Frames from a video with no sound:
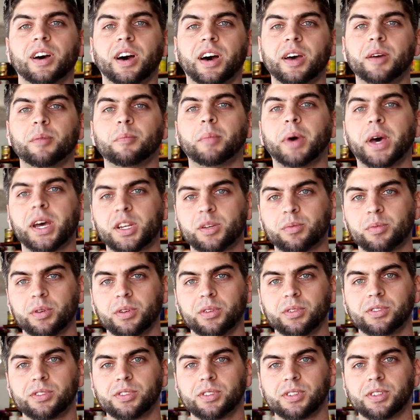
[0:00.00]
I am batch
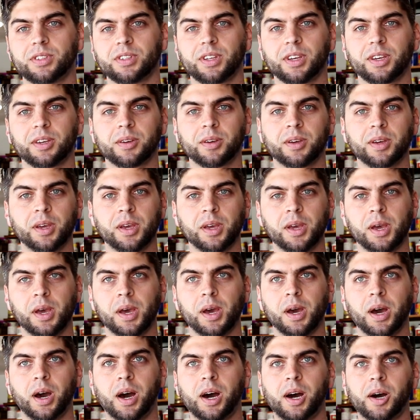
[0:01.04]
producing today,
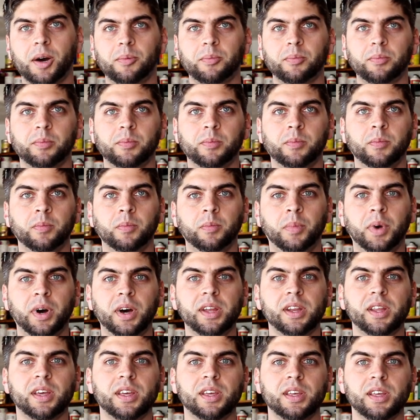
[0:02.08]

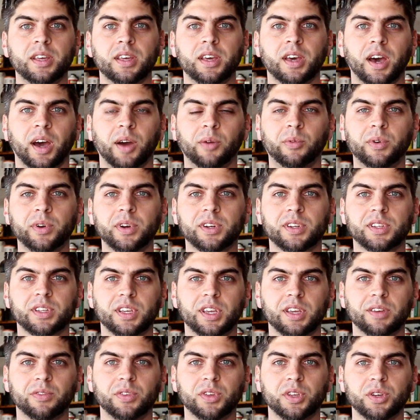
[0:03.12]
but I wanted to
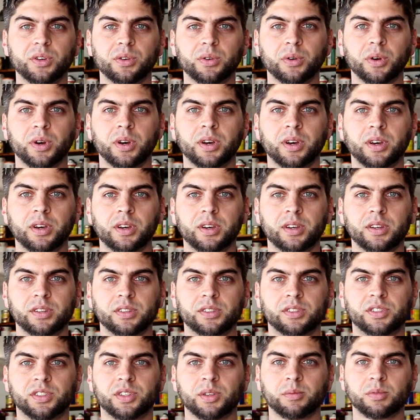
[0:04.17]
give you
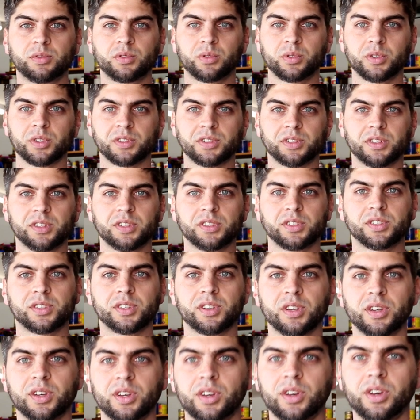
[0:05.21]
some sort of sense